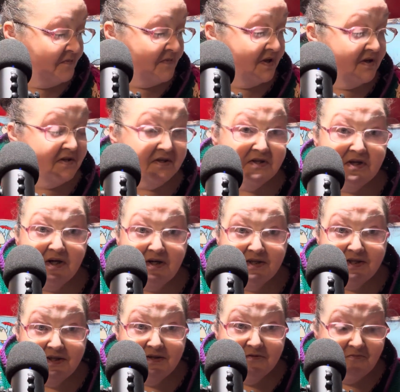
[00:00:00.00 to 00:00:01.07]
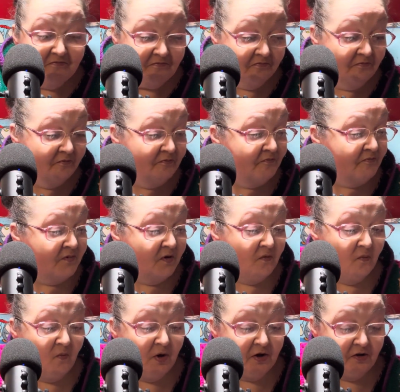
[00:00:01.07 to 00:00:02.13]
started
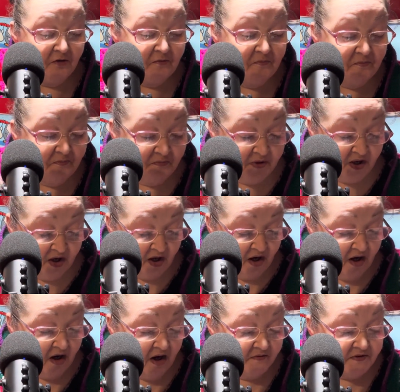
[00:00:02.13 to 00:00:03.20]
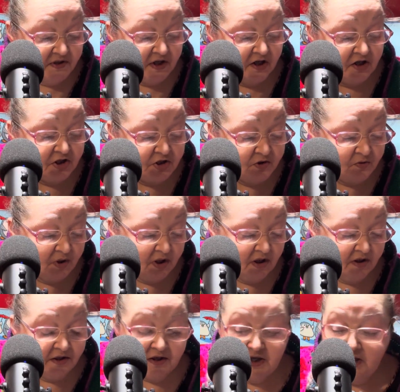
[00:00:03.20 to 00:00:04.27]
one of them. I've started doing
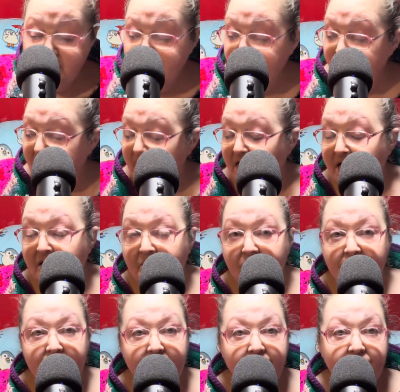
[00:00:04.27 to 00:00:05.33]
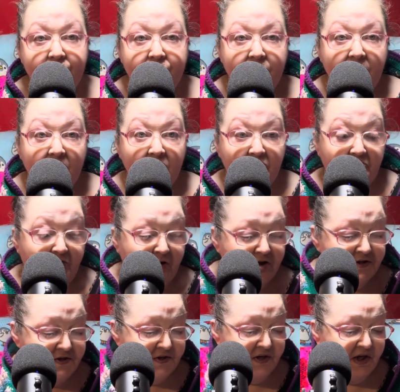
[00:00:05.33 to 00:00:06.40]
the
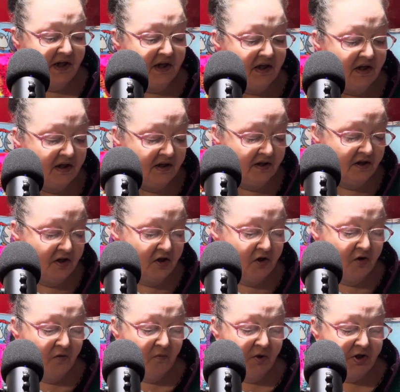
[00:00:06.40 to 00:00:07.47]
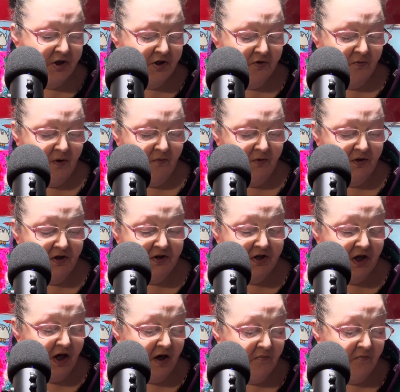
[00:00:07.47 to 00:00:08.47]
Foxtail, which is the one with the dark